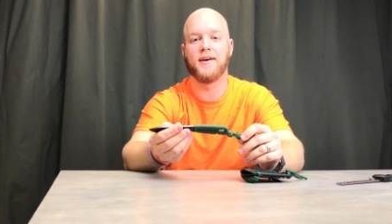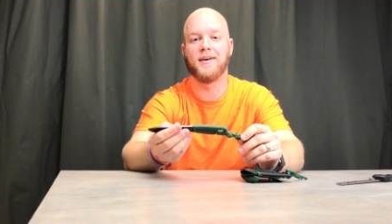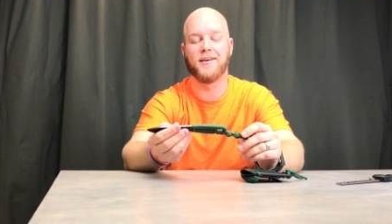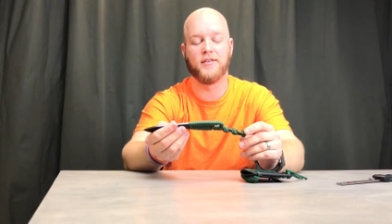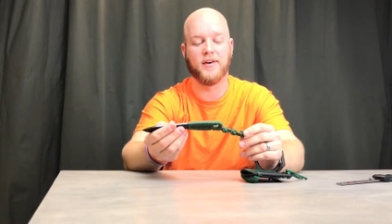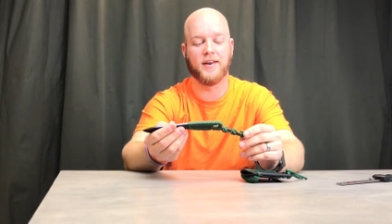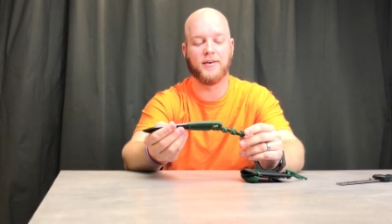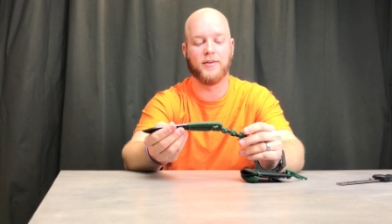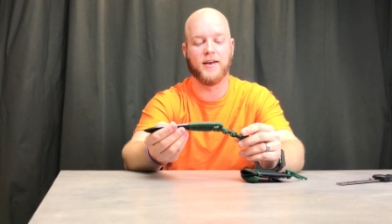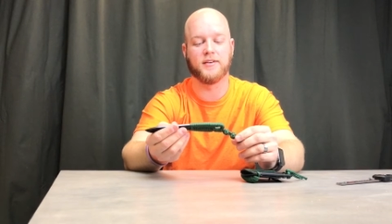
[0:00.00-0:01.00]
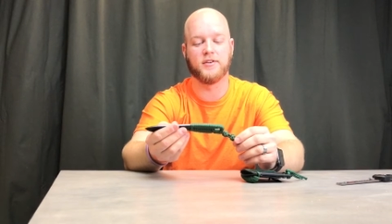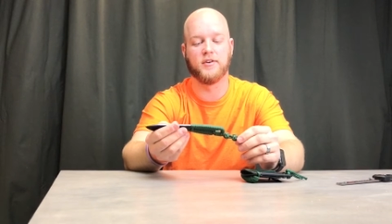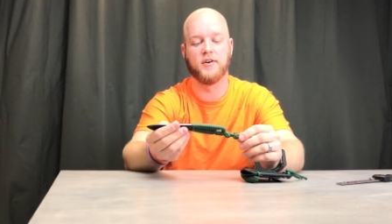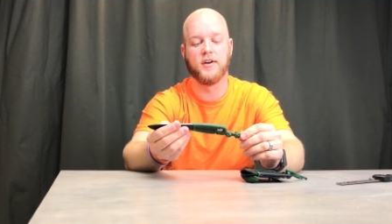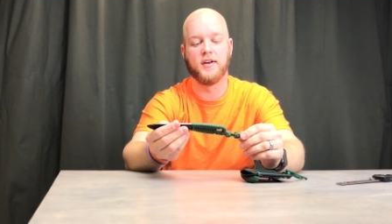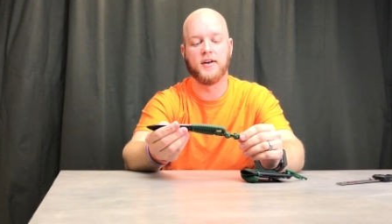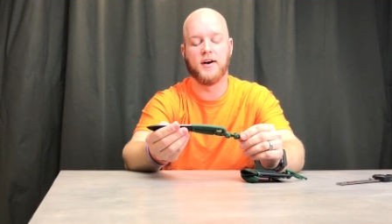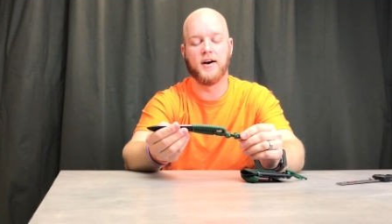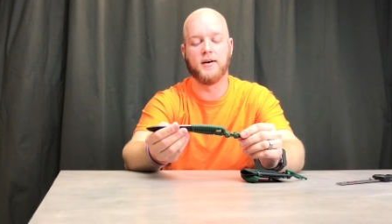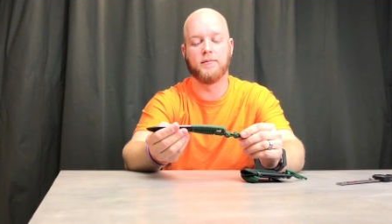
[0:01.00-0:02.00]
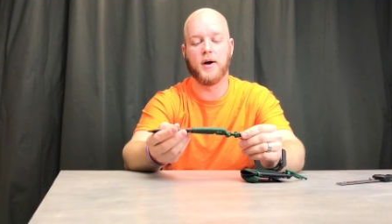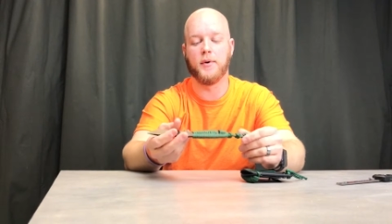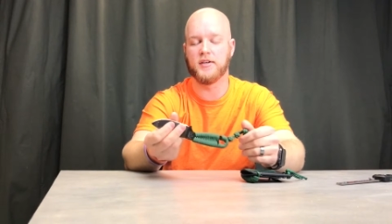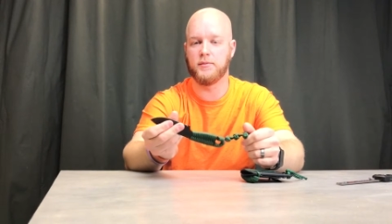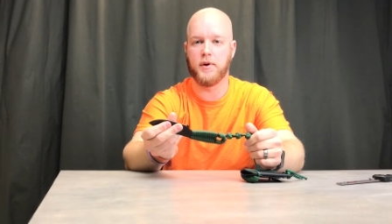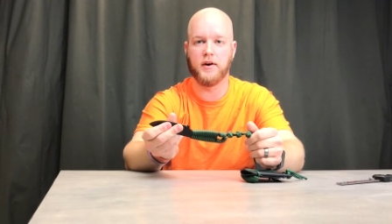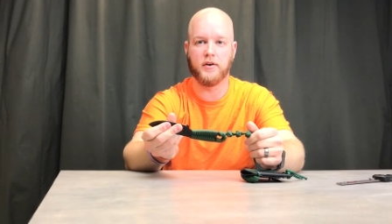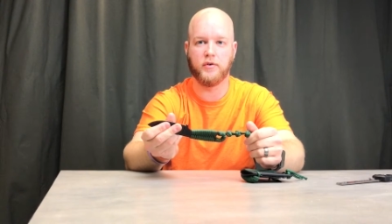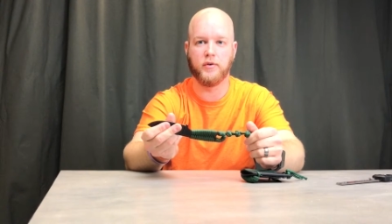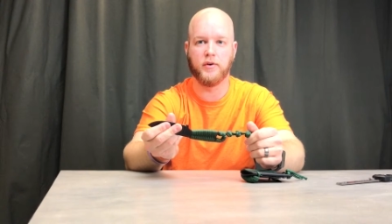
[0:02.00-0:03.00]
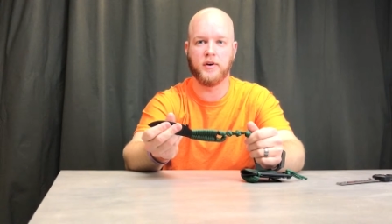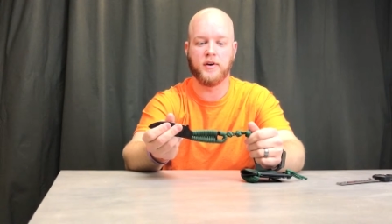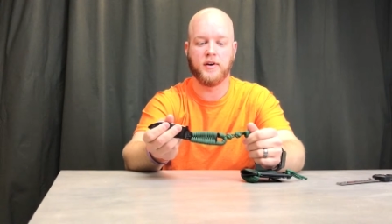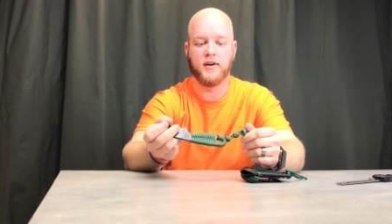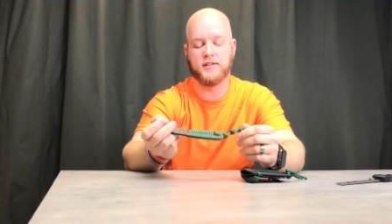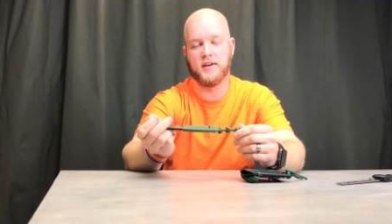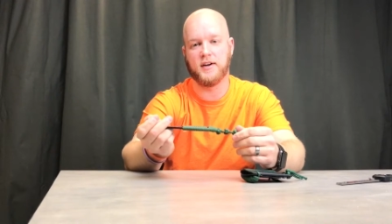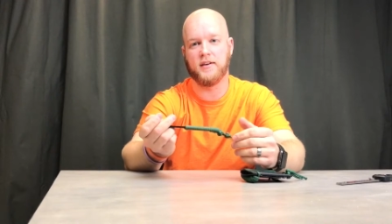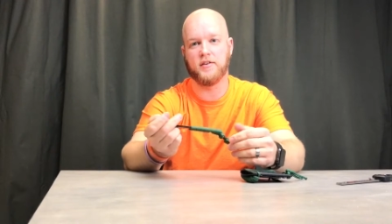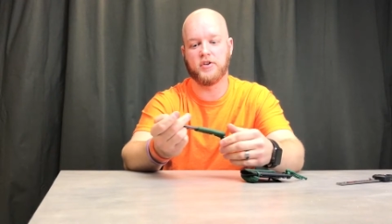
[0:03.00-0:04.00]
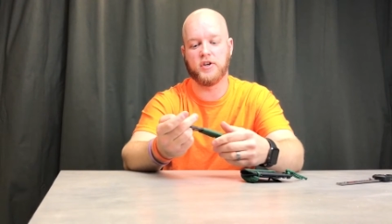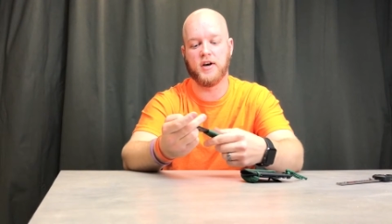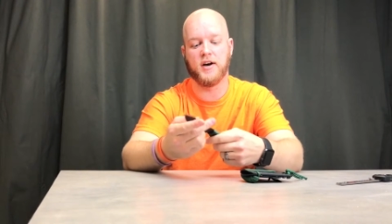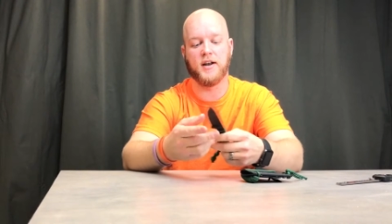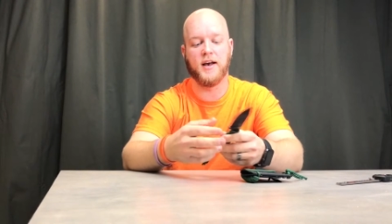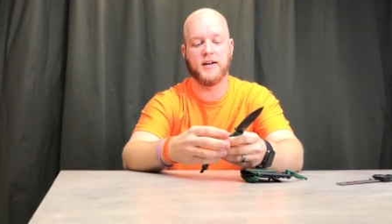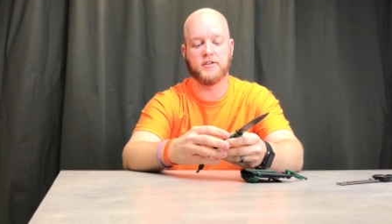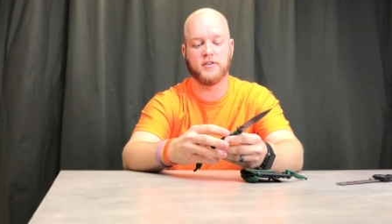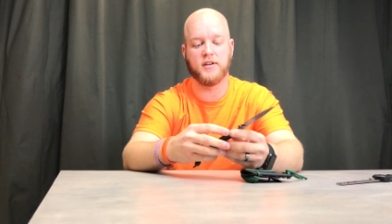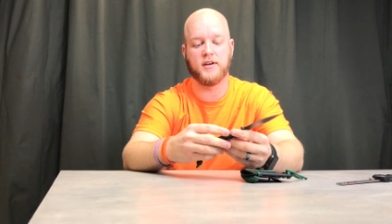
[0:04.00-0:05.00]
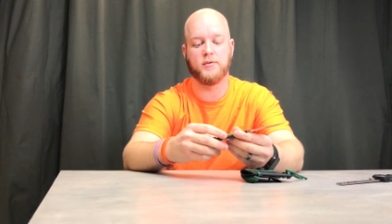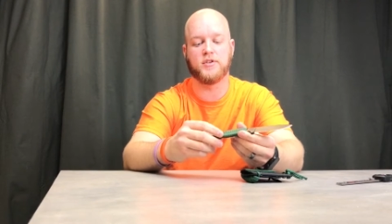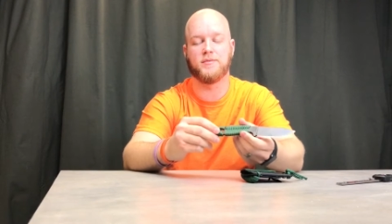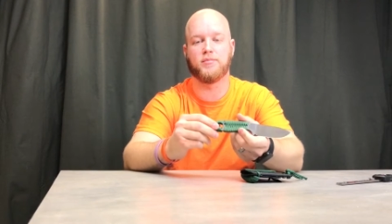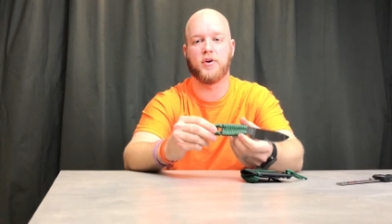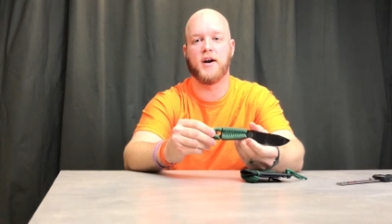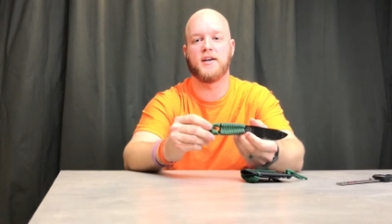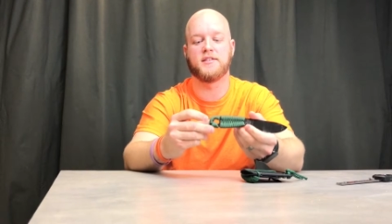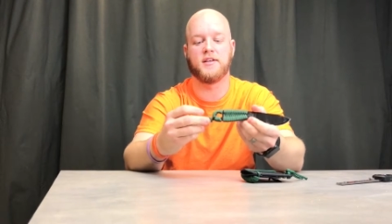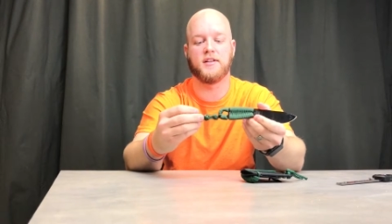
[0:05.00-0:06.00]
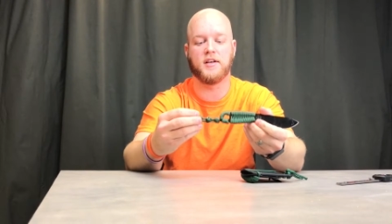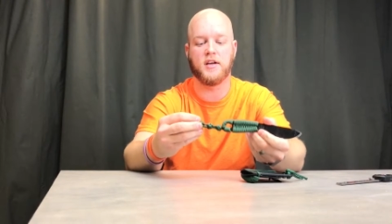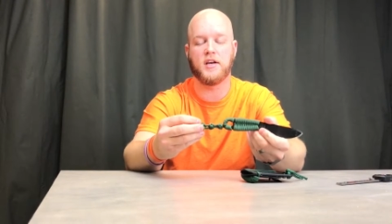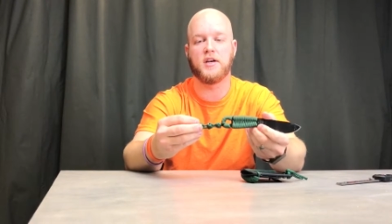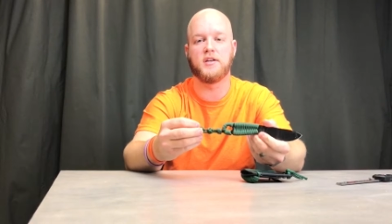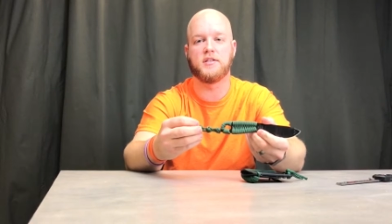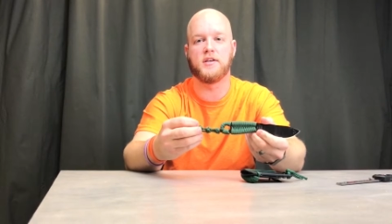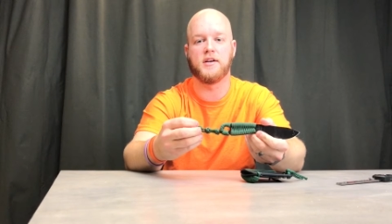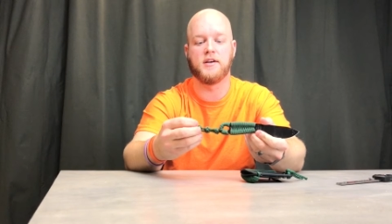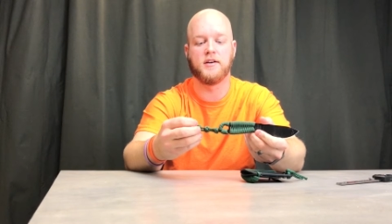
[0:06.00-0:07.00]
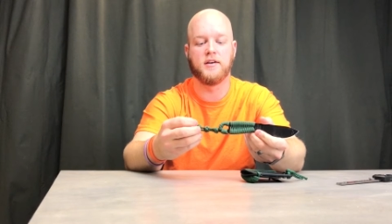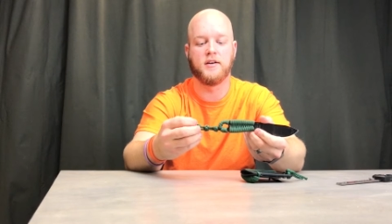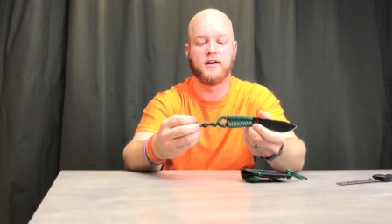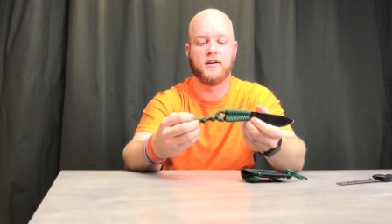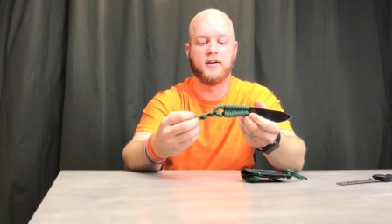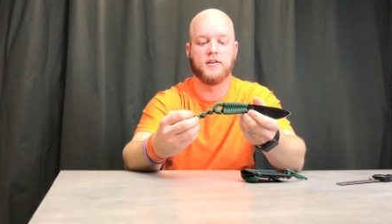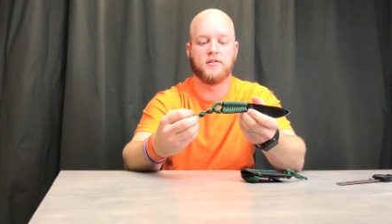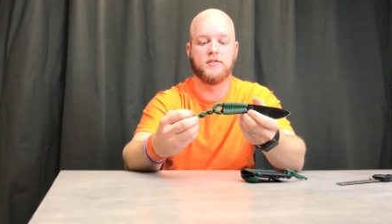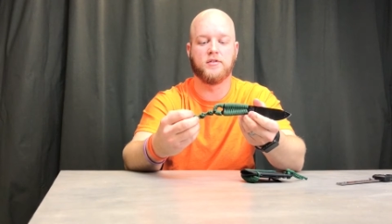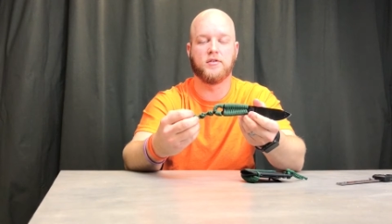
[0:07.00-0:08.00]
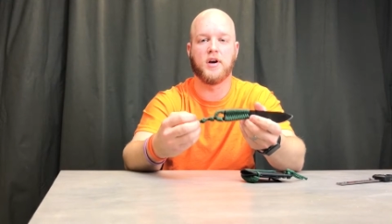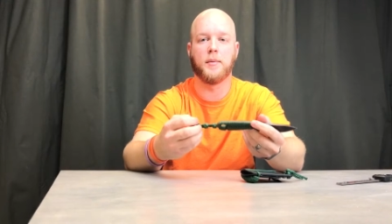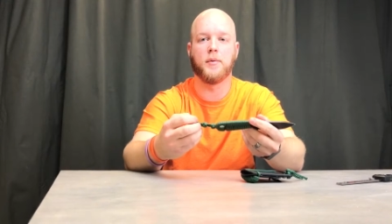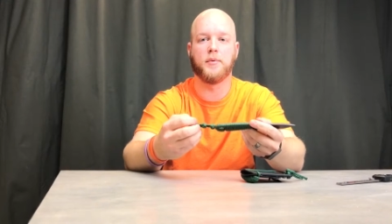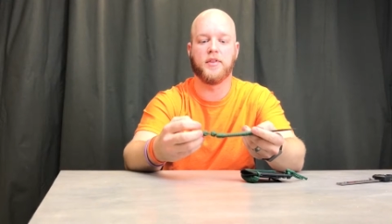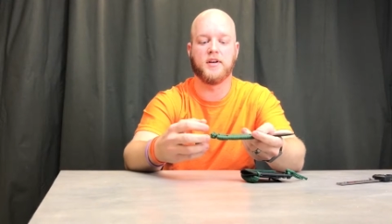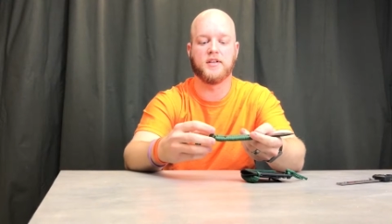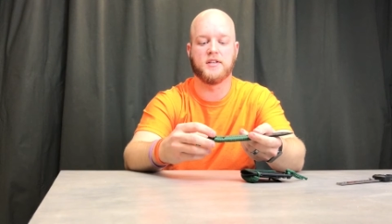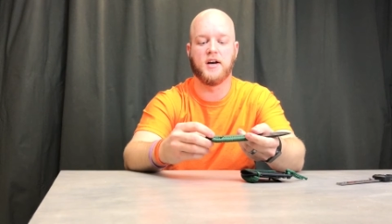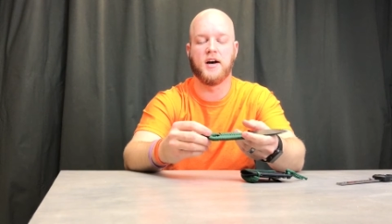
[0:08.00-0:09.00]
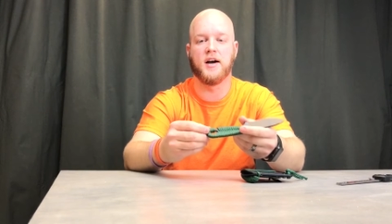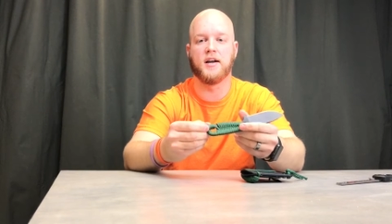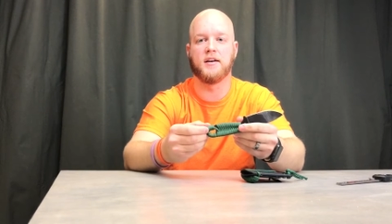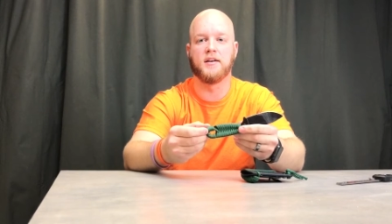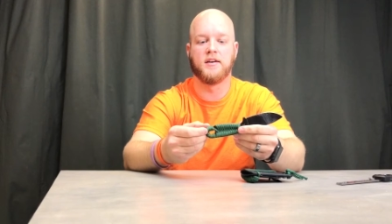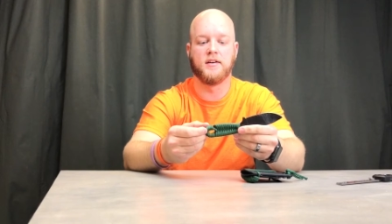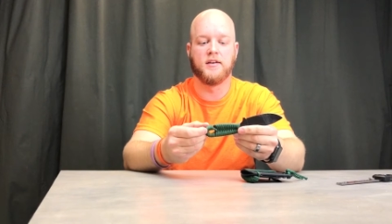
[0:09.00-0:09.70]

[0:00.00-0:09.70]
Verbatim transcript: I don't know if I can do that. So I bought some paracord. I said I'd give it a shot, and actually it was surprisingly easy to come up with a design.